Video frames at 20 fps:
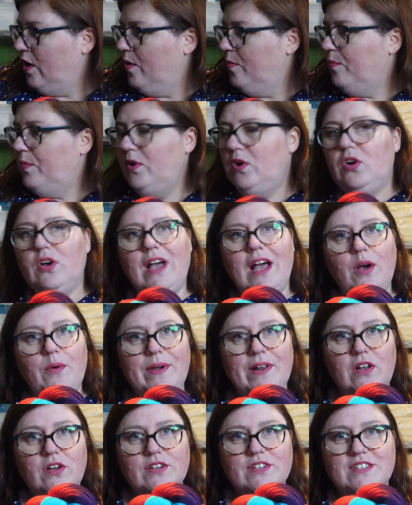But look how
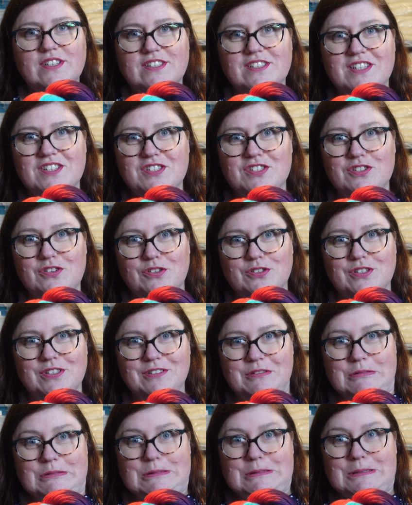it looks as a sock.
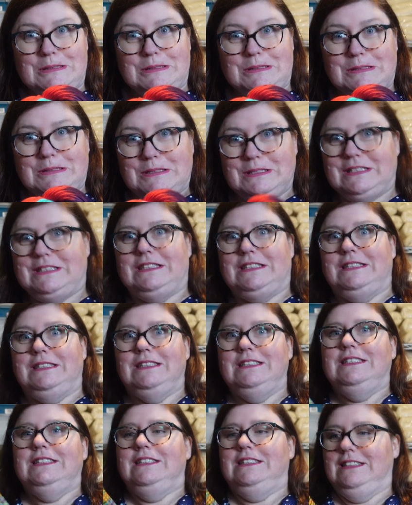Oh,
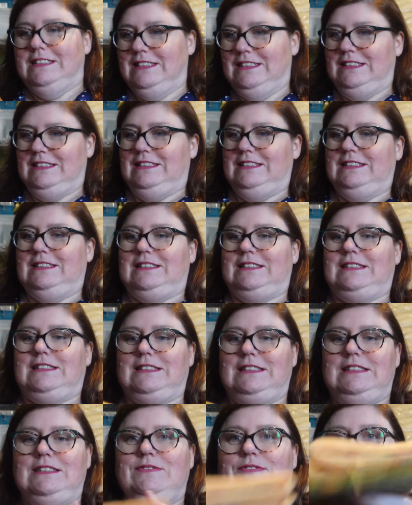this is
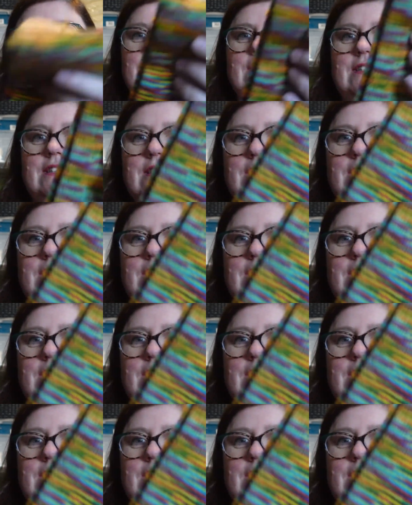lovely.